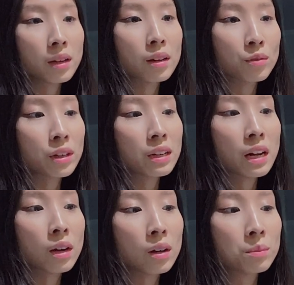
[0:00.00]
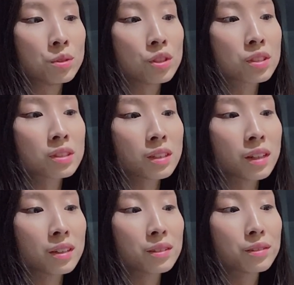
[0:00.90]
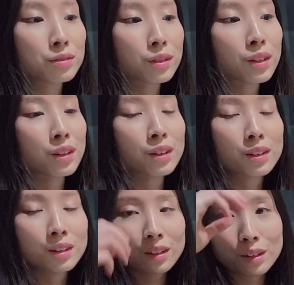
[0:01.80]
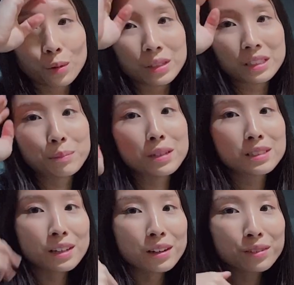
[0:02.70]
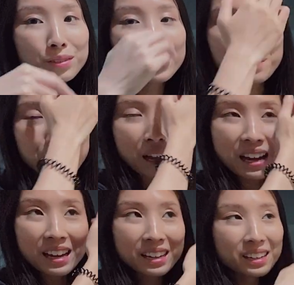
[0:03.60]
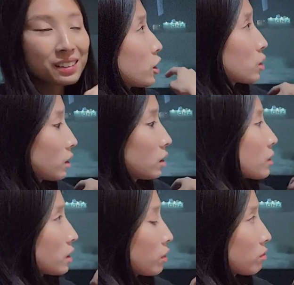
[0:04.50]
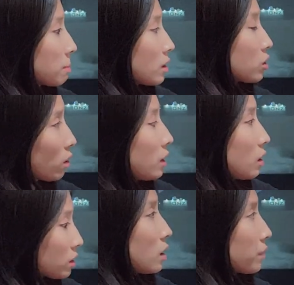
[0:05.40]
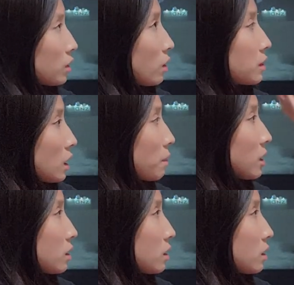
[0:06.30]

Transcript: and right now I'm just kind of quizzing myself in my head. She's a Mona Lisa.